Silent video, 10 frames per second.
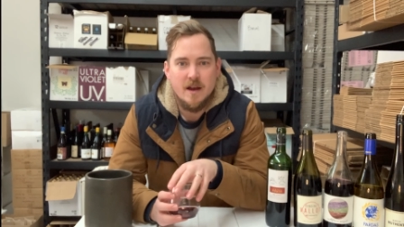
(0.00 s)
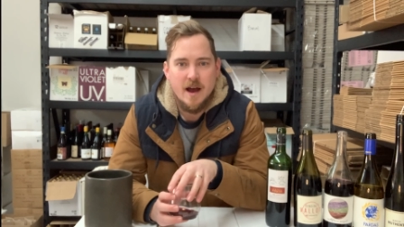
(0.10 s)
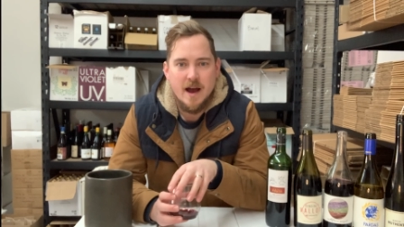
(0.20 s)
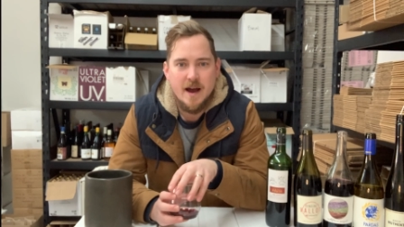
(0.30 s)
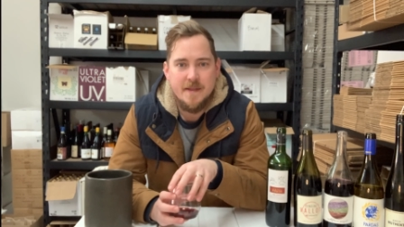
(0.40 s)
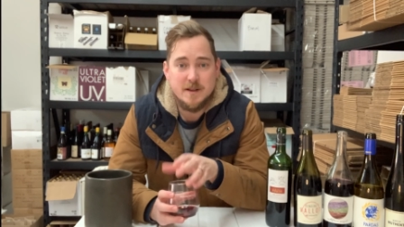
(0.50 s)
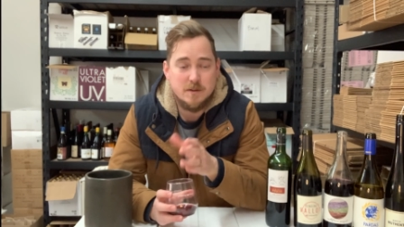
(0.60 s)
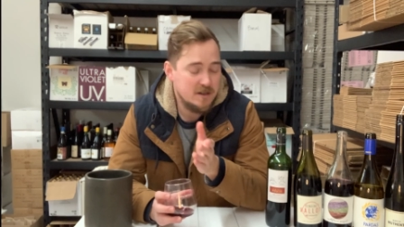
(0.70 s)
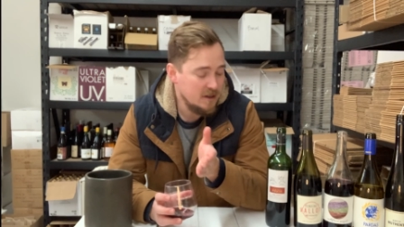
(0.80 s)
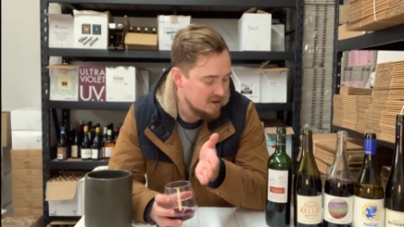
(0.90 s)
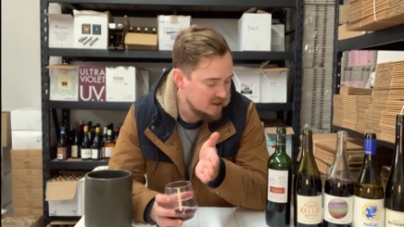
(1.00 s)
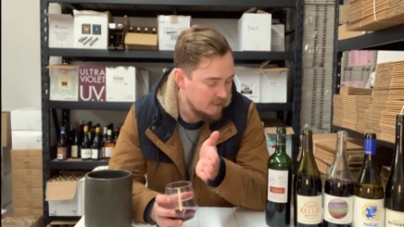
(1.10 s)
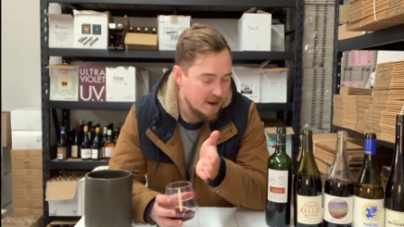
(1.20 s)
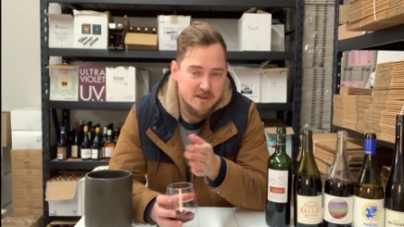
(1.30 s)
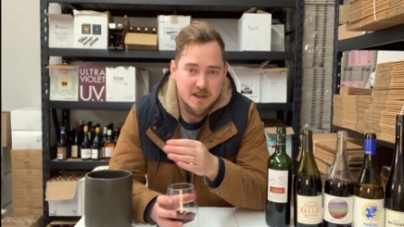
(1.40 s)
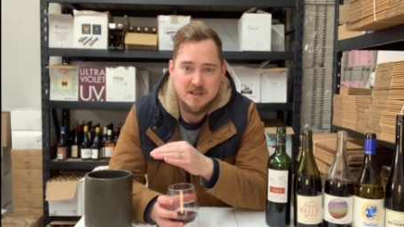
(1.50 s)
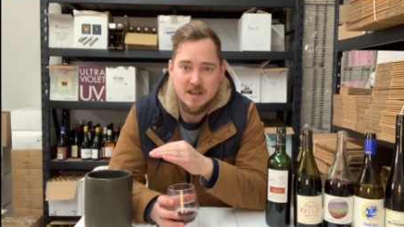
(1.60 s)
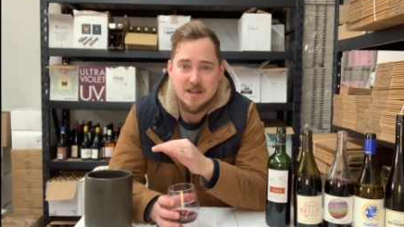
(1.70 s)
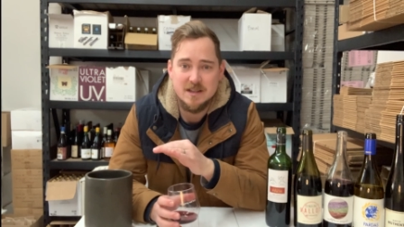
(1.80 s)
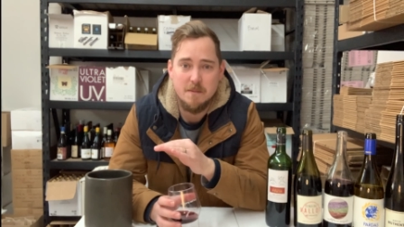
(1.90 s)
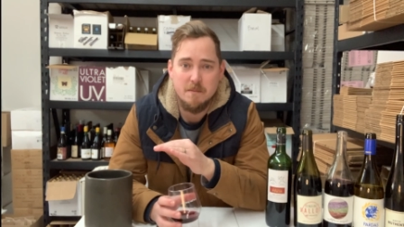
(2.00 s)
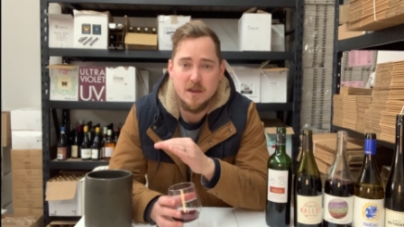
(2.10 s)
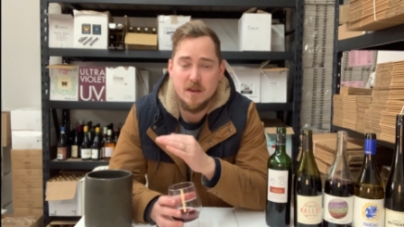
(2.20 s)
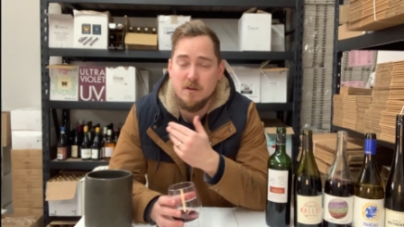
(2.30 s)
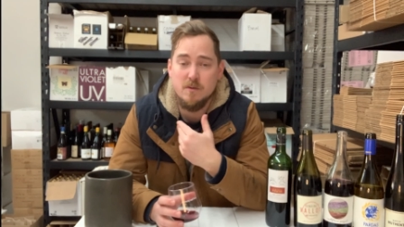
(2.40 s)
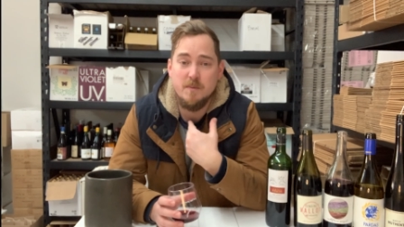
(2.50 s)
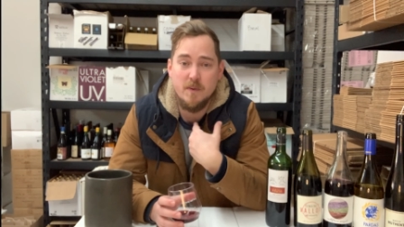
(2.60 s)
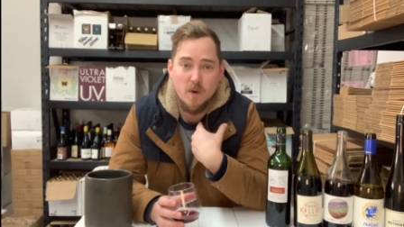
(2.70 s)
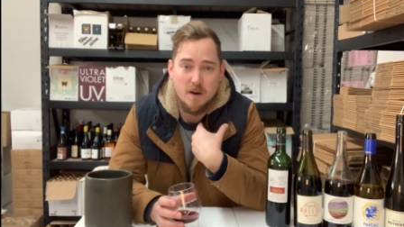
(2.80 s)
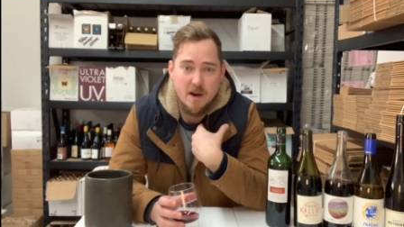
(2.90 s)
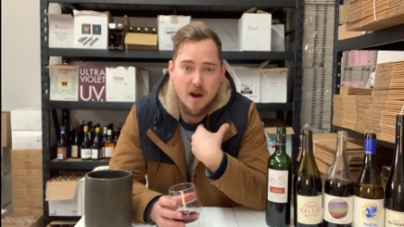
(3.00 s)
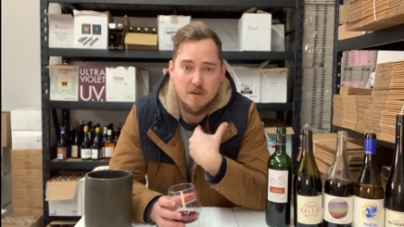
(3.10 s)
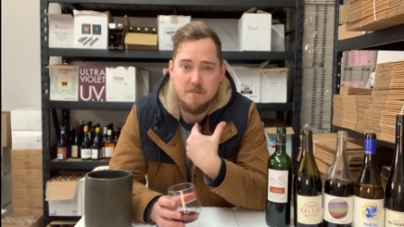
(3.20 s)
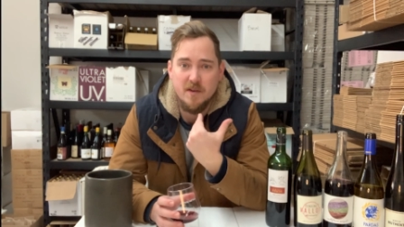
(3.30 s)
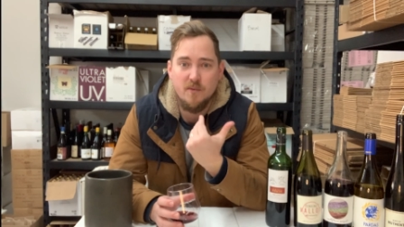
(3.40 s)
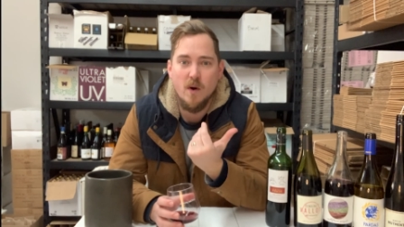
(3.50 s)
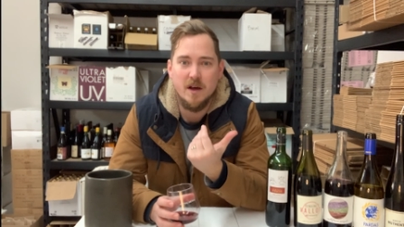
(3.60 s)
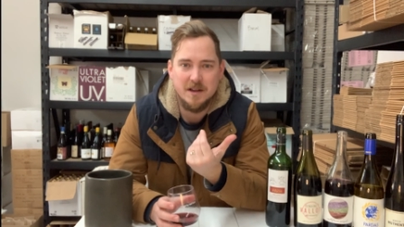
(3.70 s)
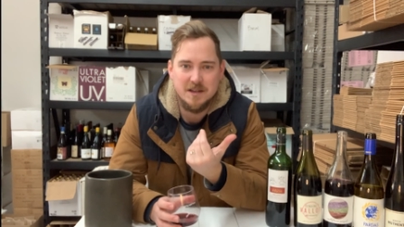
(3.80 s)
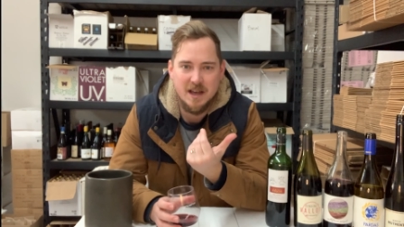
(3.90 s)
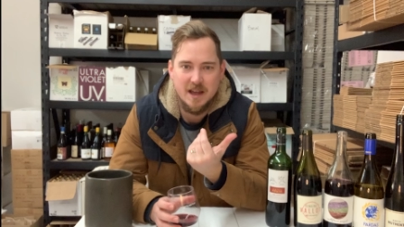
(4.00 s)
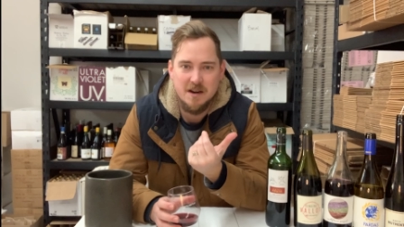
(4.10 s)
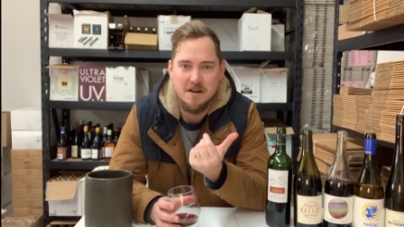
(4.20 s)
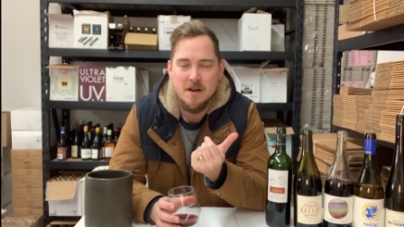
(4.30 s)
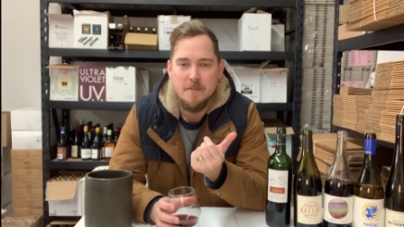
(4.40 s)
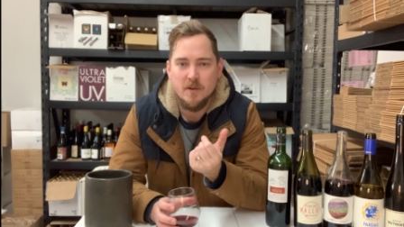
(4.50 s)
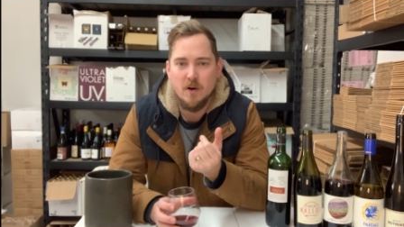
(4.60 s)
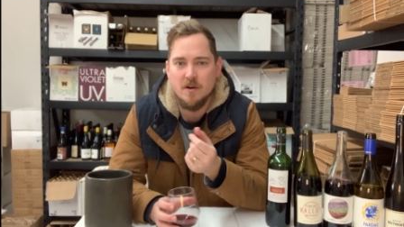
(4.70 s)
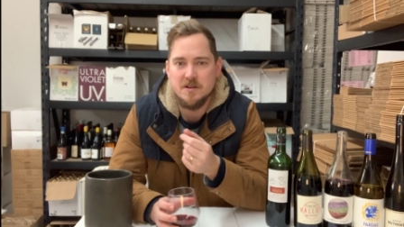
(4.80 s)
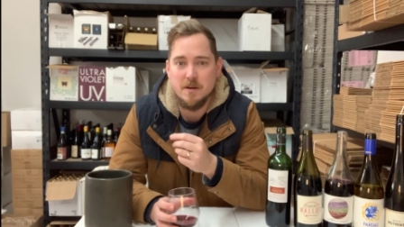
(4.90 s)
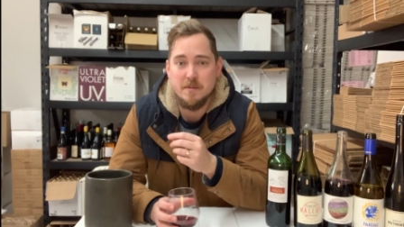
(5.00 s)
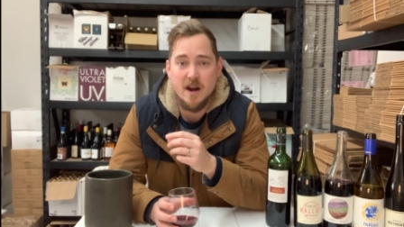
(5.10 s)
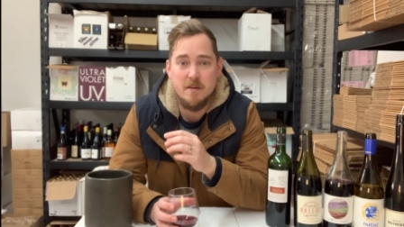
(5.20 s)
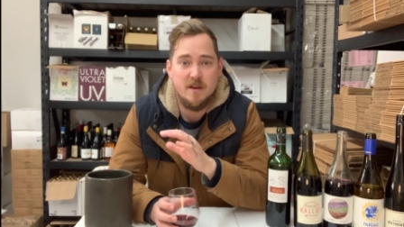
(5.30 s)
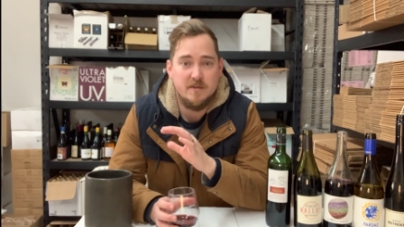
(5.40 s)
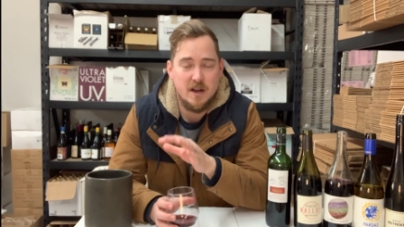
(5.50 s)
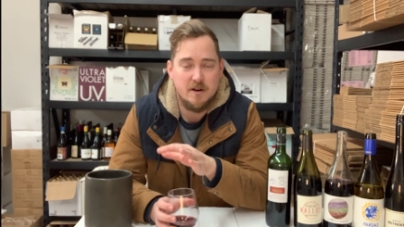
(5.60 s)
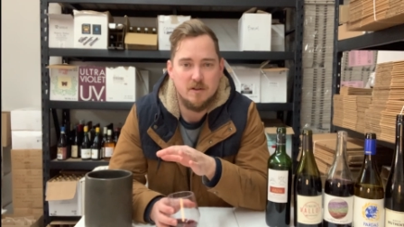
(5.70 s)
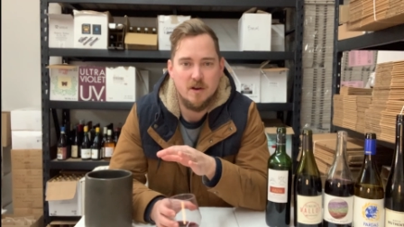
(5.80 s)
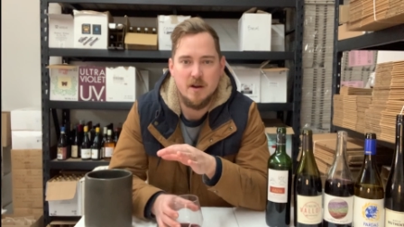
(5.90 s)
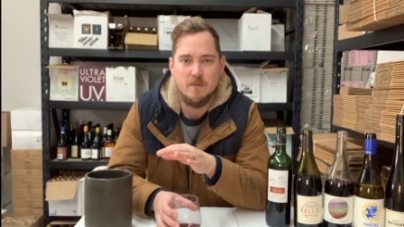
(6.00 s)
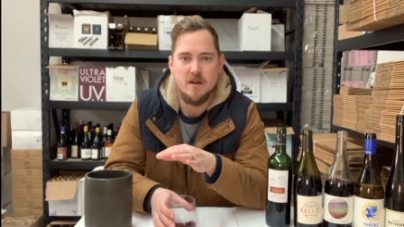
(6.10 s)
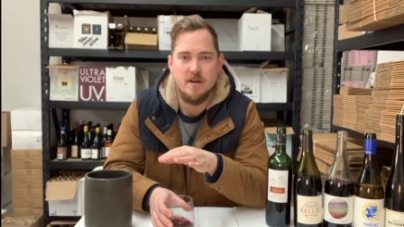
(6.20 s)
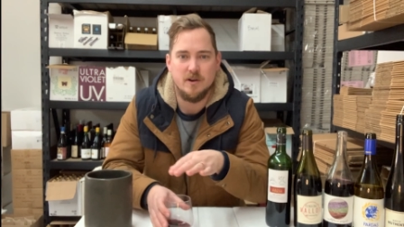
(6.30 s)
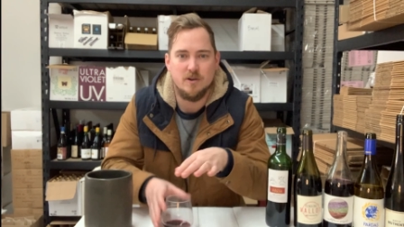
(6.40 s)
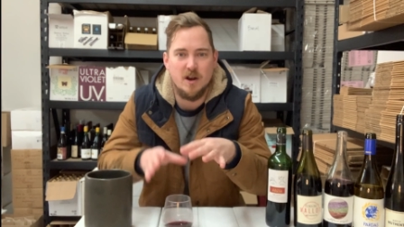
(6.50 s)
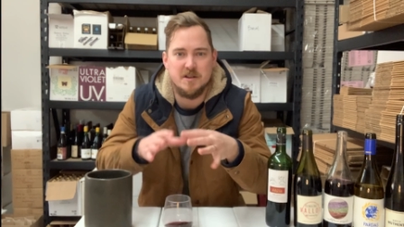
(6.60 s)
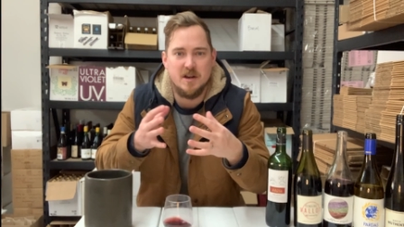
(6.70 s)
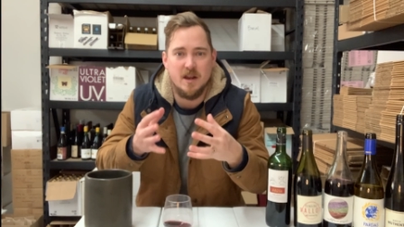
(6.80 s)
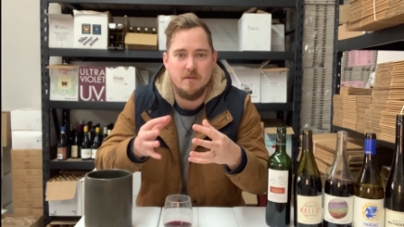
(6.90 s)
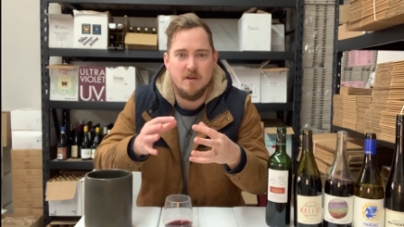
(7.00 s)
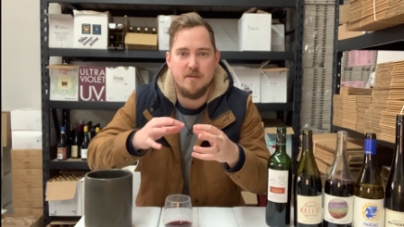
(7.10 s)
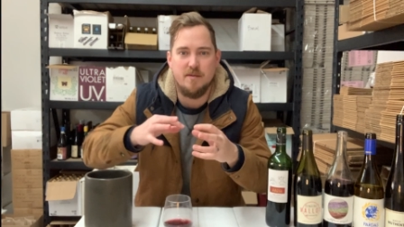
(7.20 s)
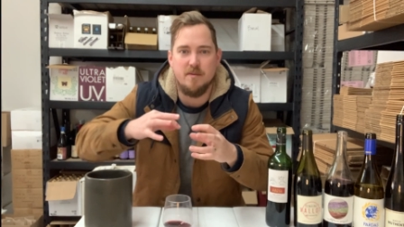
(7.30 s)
That's what's delicious about this. This is something you'd want to pair with beef Wellington or some kind of beef tenderloin where you've encrusted it with,